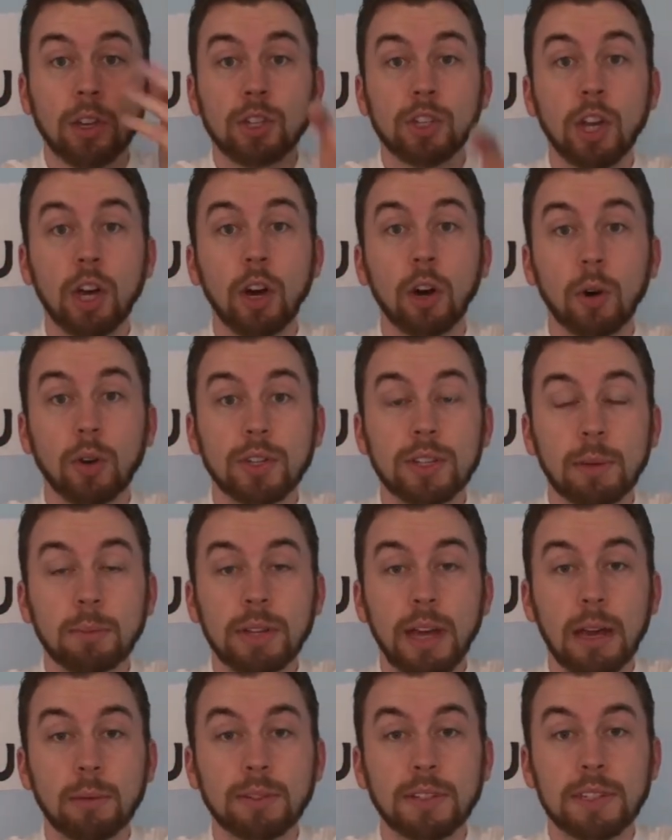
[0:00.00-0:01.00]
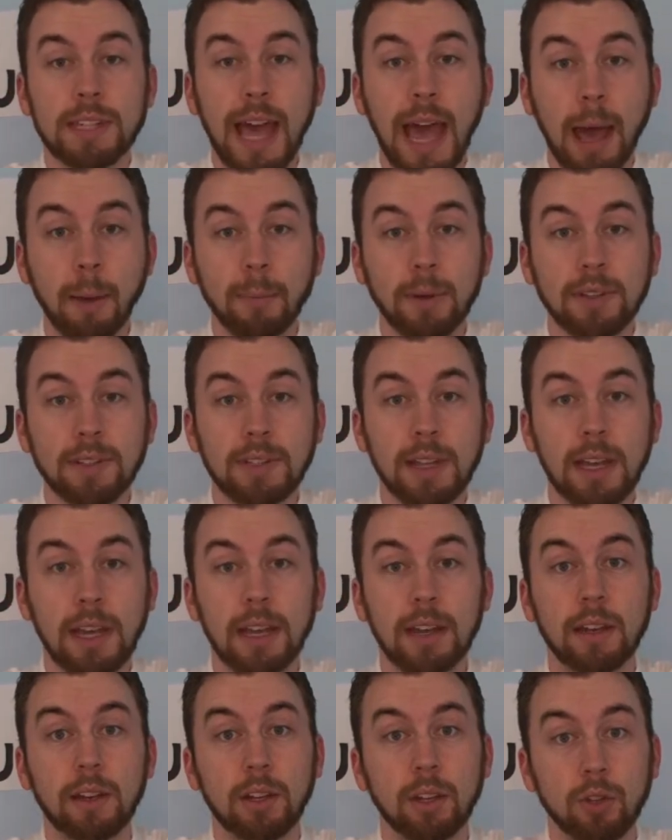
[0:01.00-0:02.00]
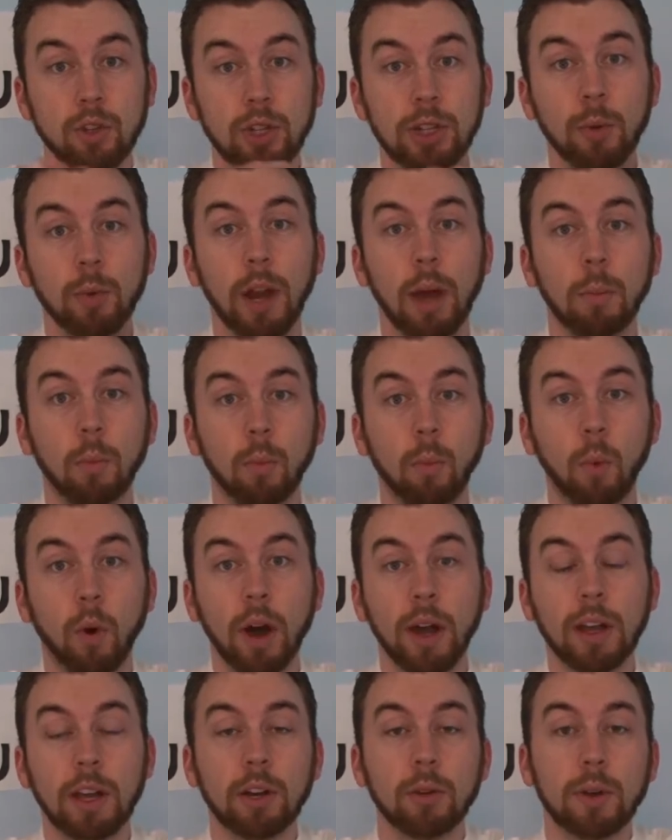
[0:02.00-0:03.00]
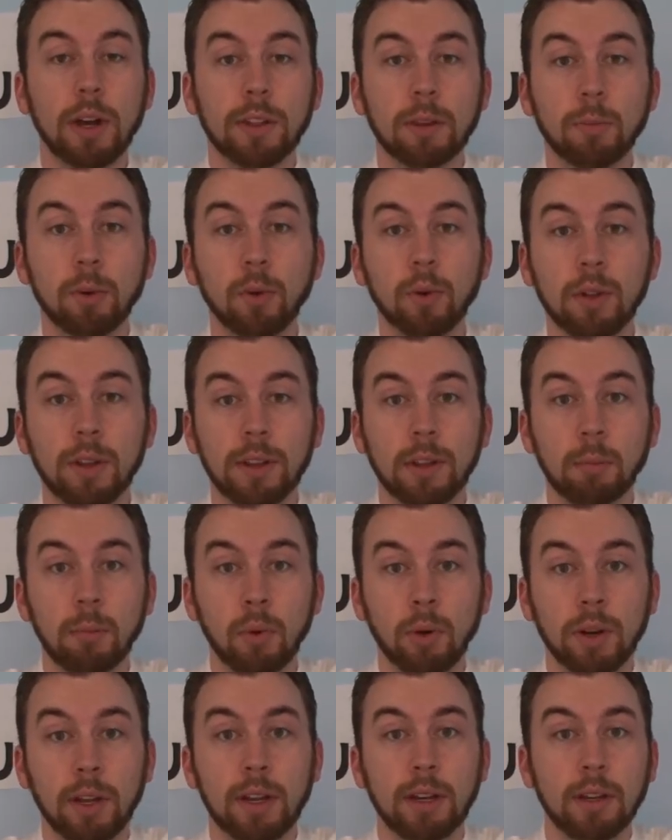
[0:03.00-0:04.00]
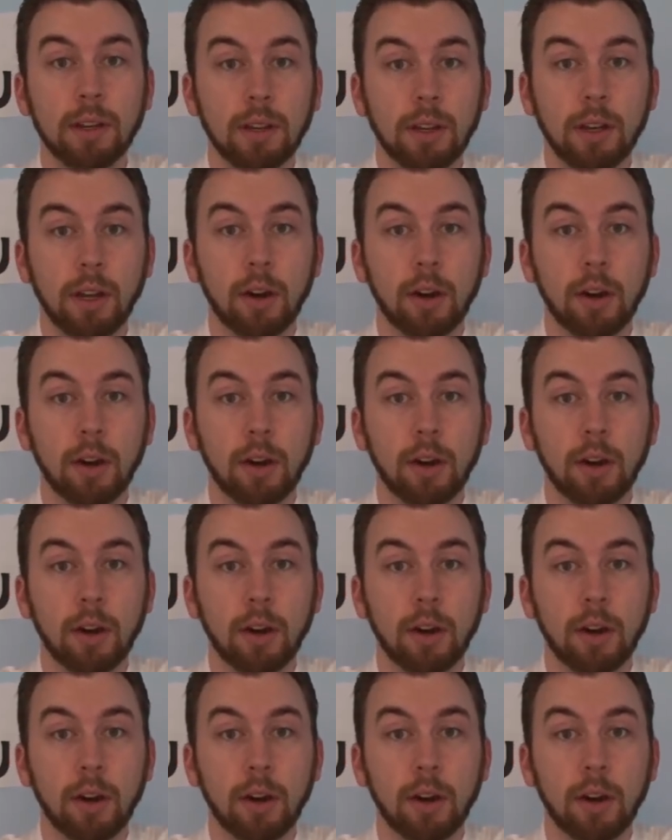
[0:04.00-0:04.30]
So sometimes this happens, and usually when I'm walking around the pool in the morning,